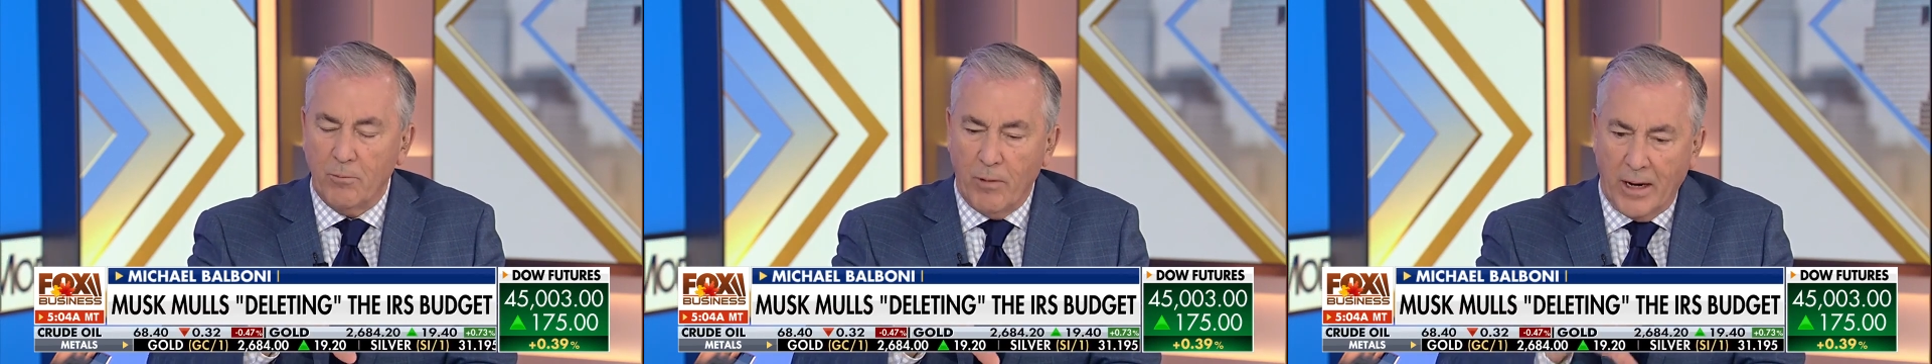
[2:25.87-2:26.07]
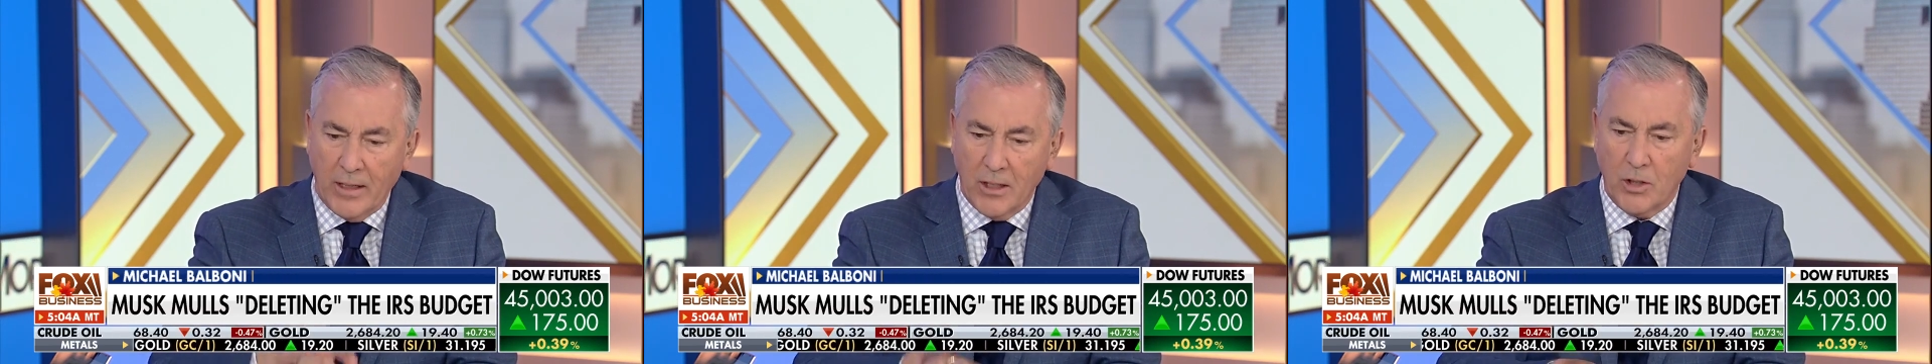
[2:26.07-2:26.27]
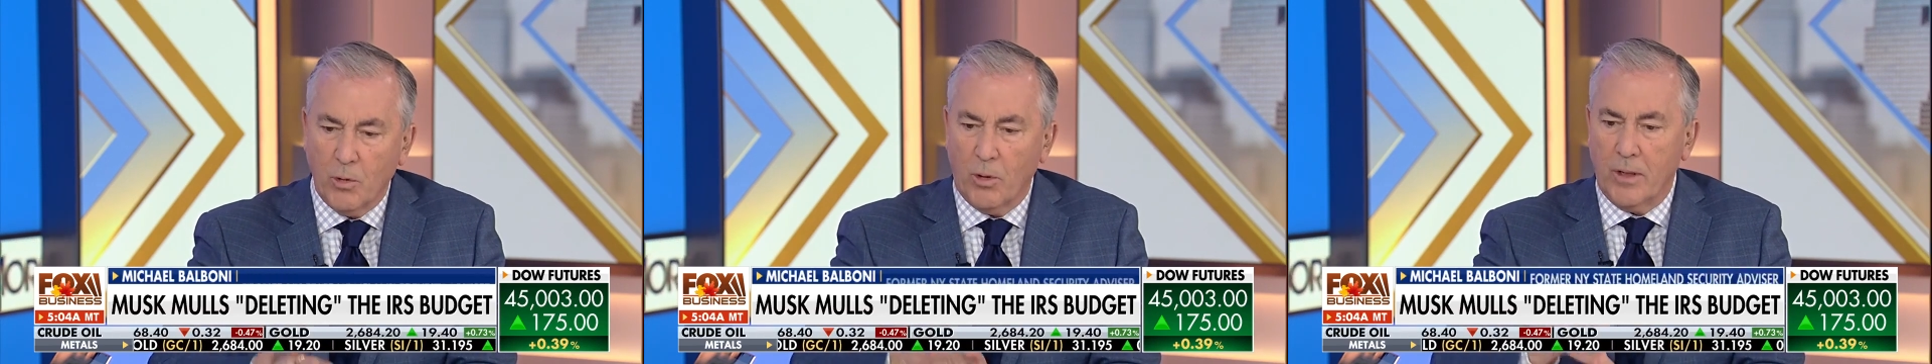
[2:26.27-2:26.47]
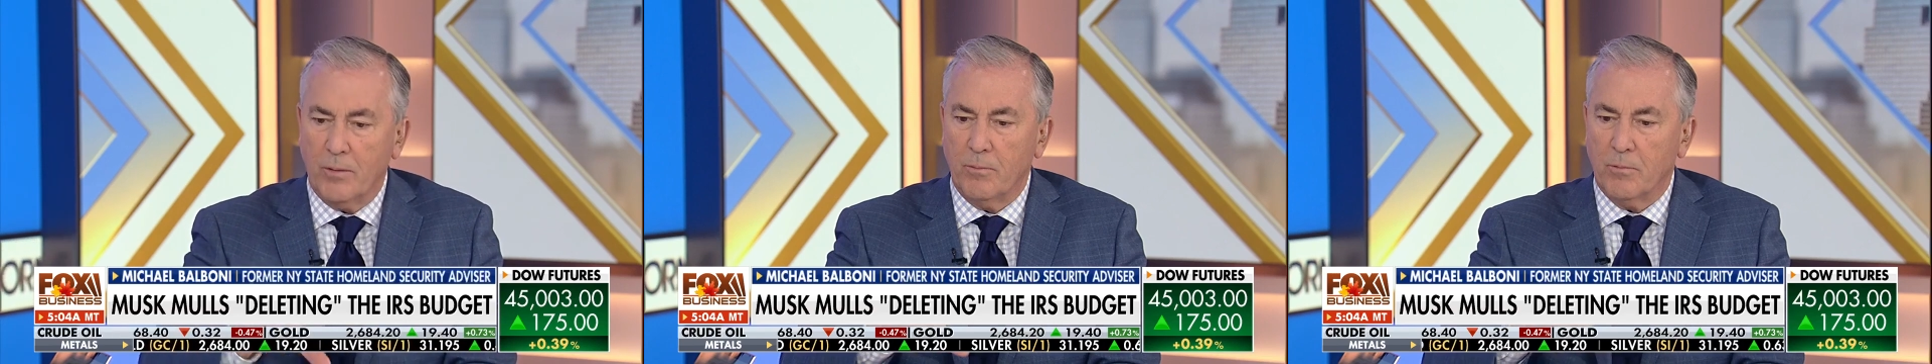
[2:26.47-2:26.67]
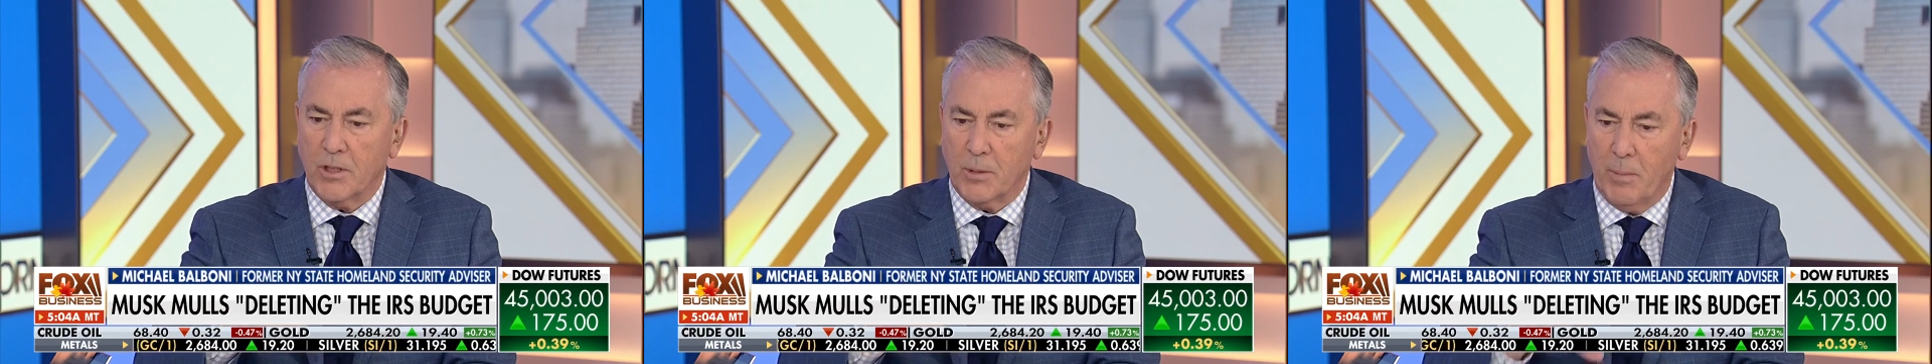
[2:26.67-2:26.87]
regulatory
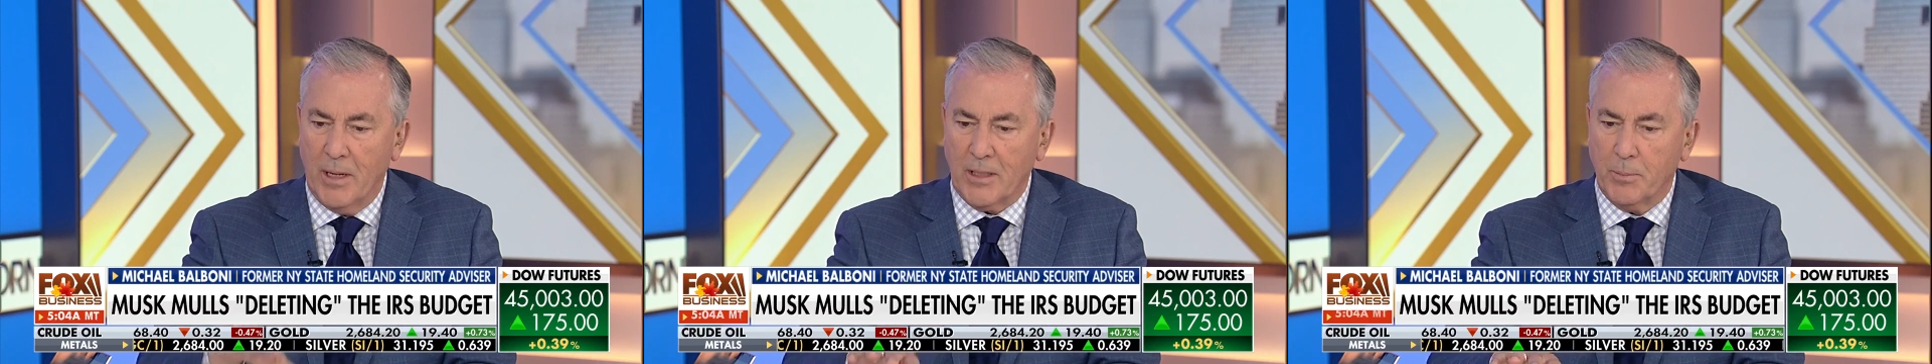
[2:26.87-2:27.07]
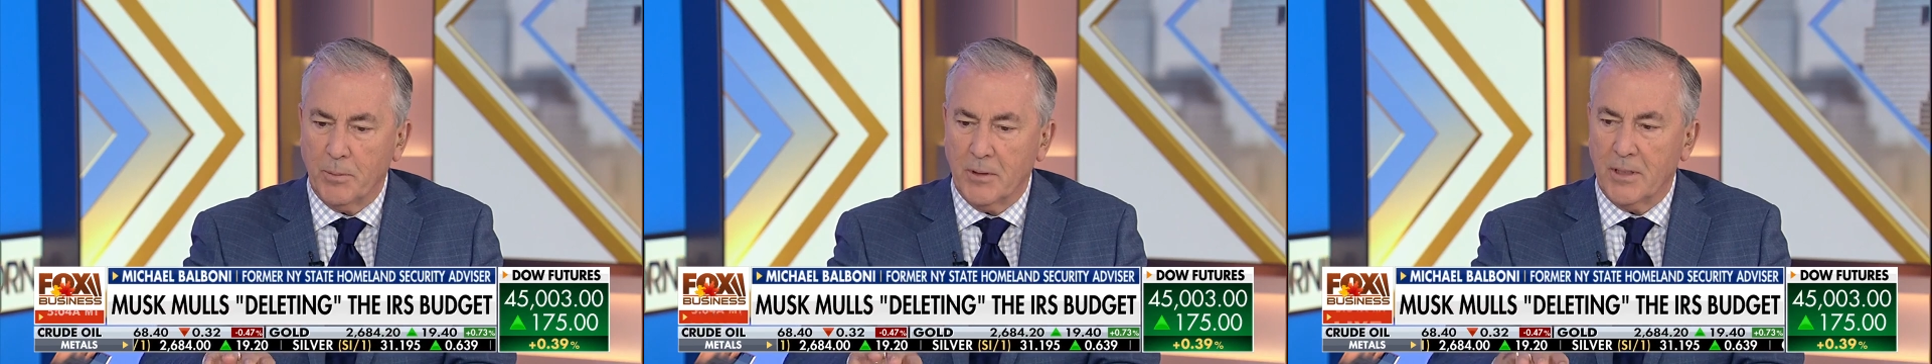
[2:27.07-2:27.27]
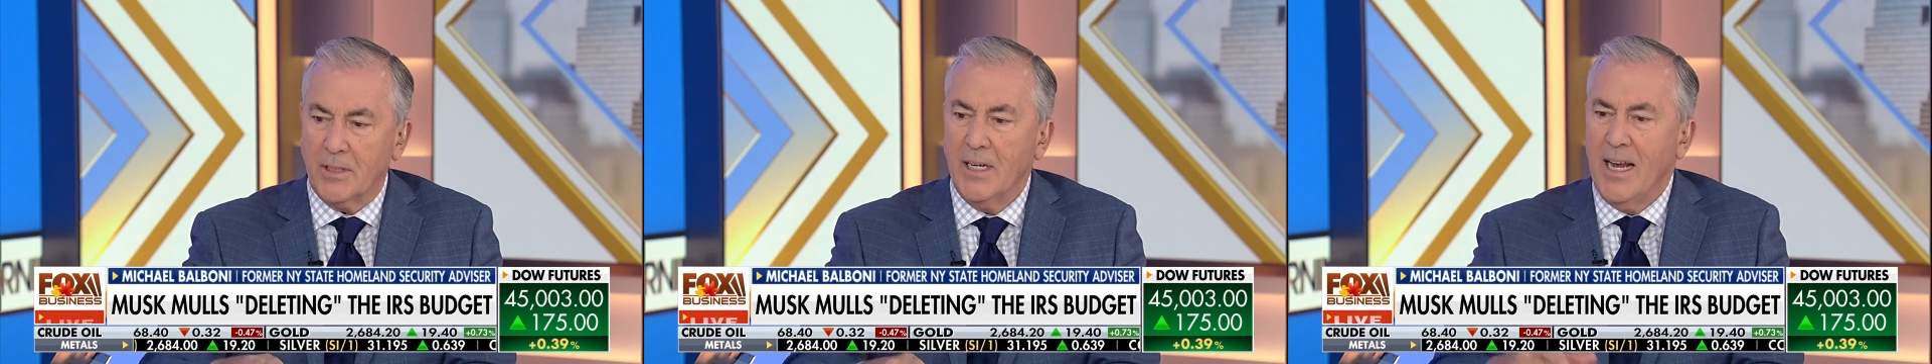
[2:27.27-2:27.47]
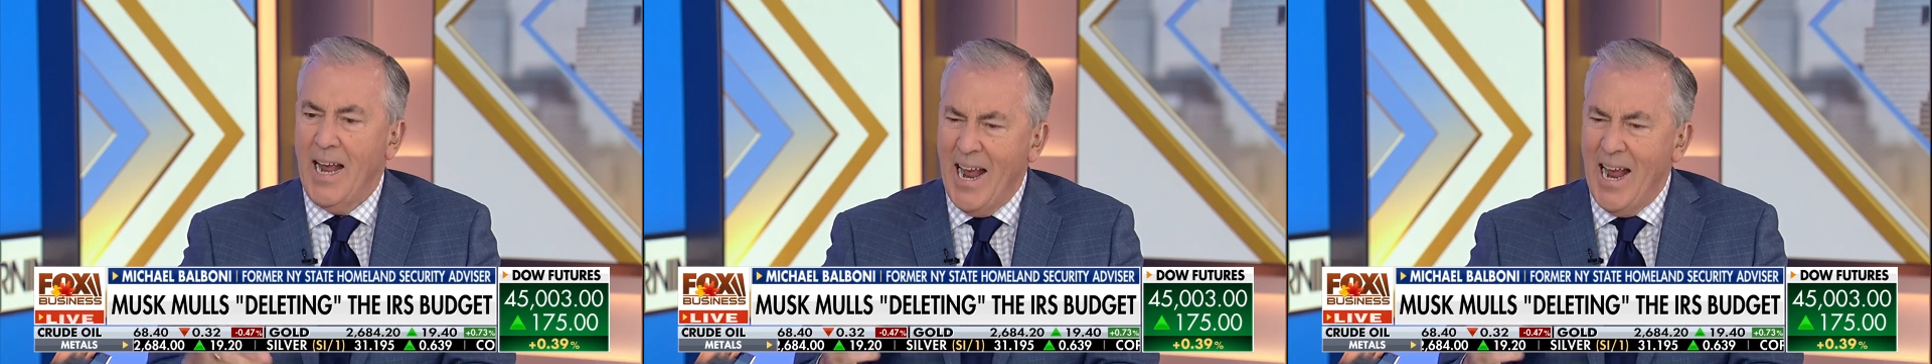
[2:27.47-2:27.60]
responsibilities